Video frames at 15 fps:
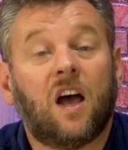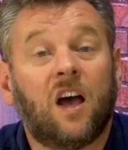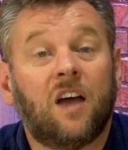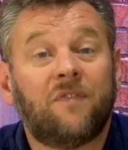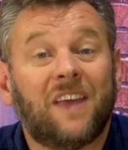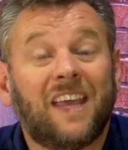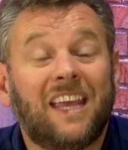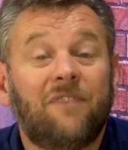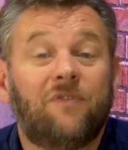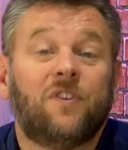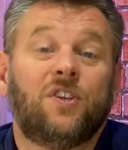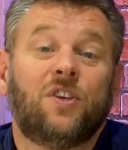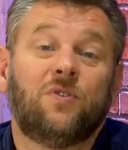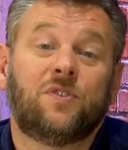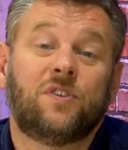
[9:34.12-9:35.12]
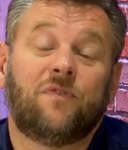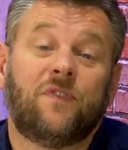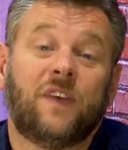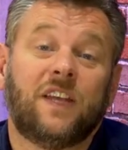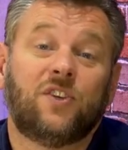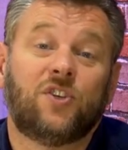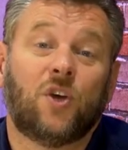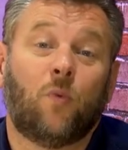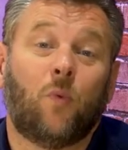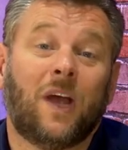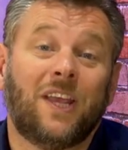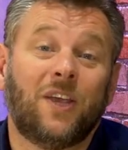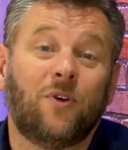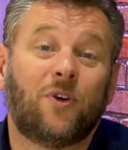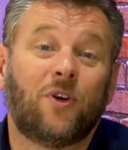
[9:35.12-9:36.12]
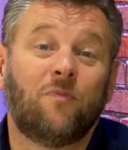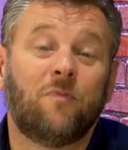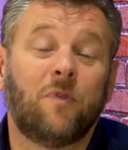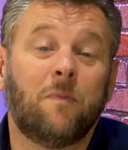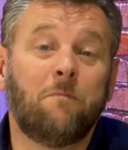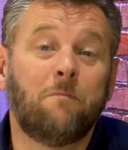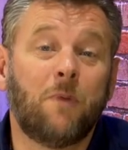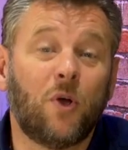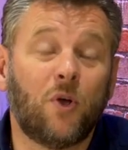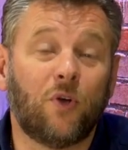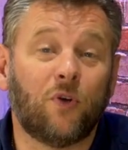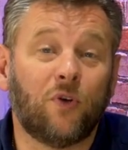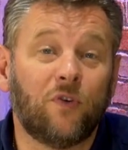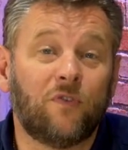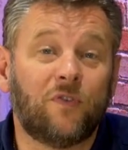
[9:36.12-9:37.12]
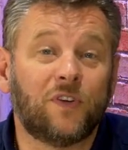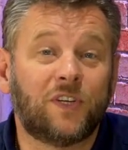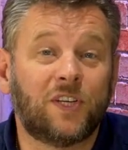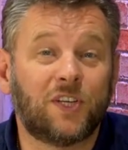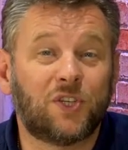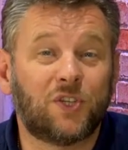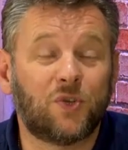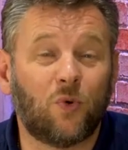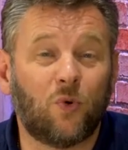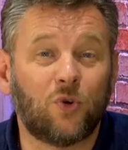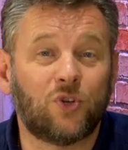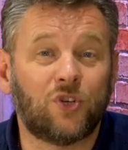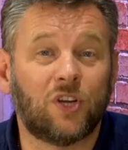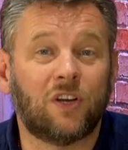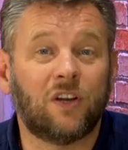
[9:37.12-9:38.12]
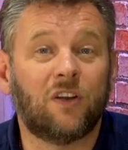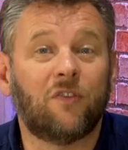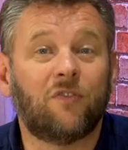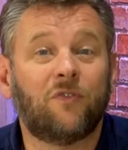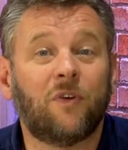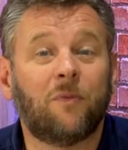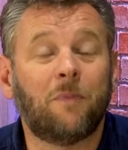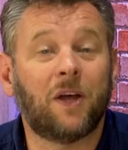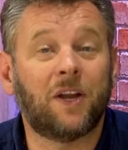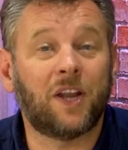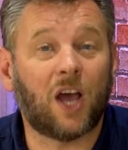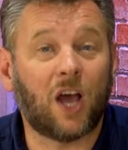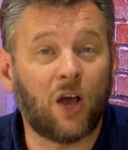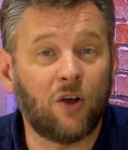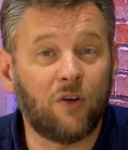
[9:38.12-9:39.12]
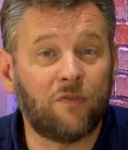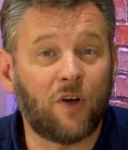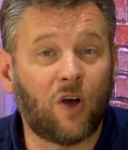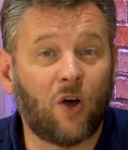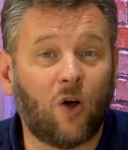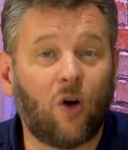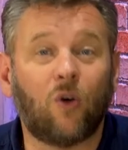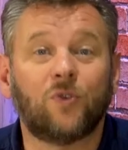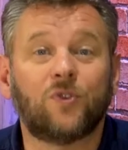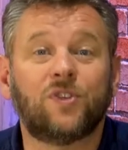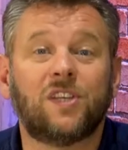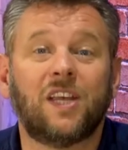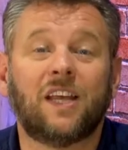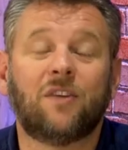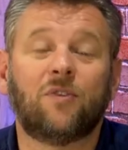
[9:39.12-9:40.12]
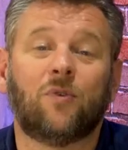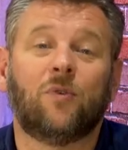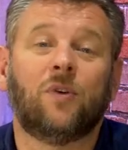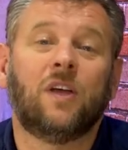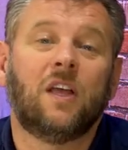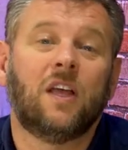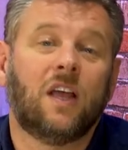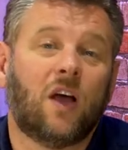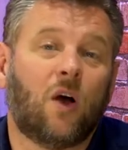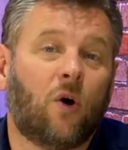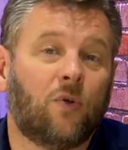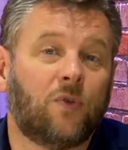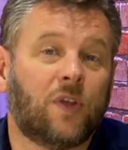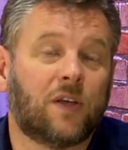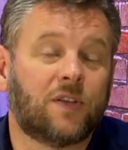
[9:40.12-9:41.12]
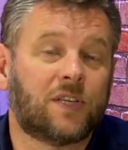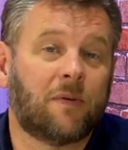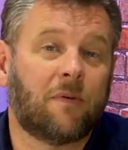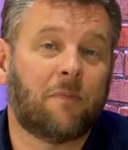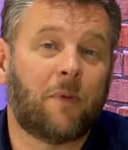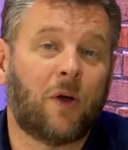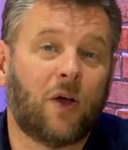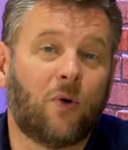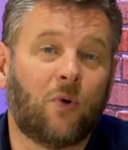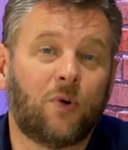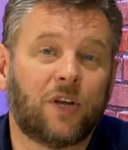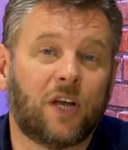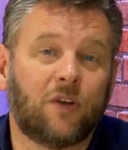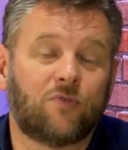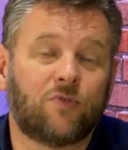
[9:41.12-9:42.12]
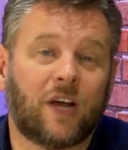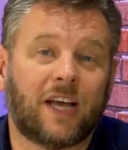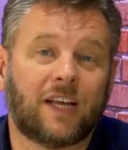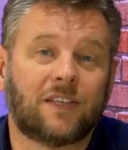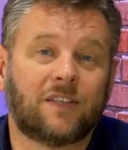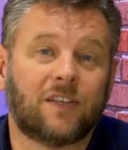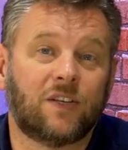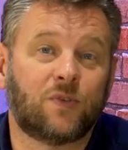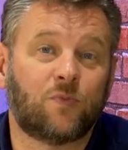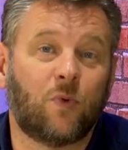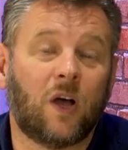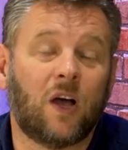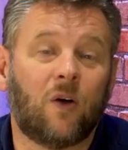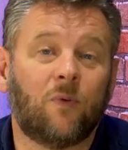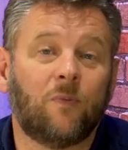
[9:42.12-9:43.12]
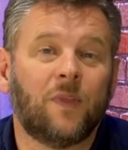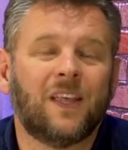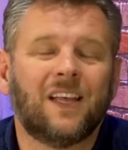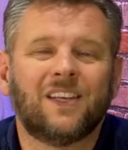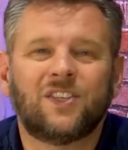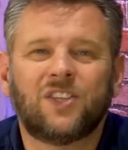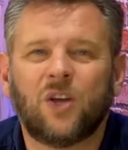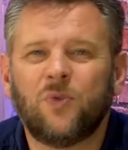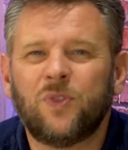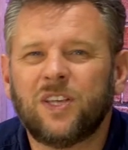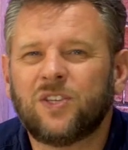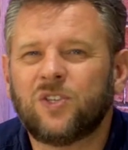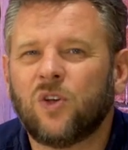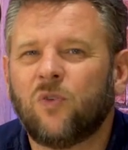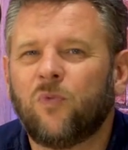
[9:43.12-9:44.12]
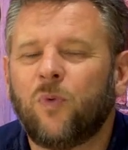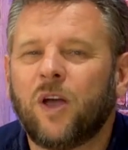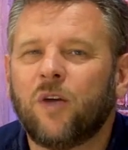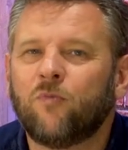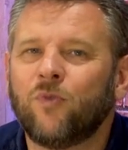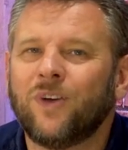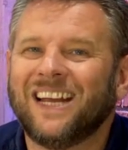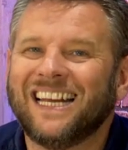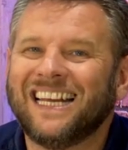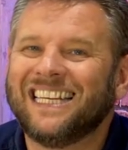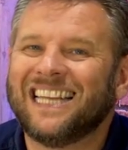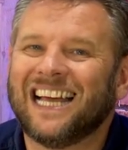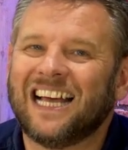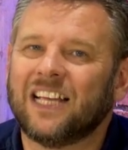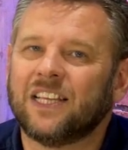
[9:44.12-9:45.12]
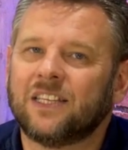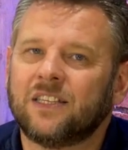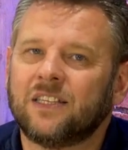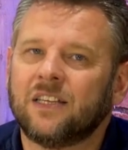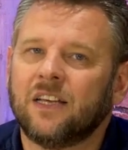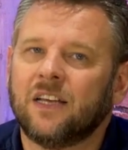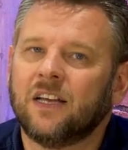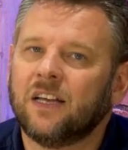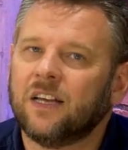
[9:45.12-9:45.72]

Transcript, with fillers: I've even used the feature where you can remove distortion from an over hot signal on some of my audio tracks as well. So this software really does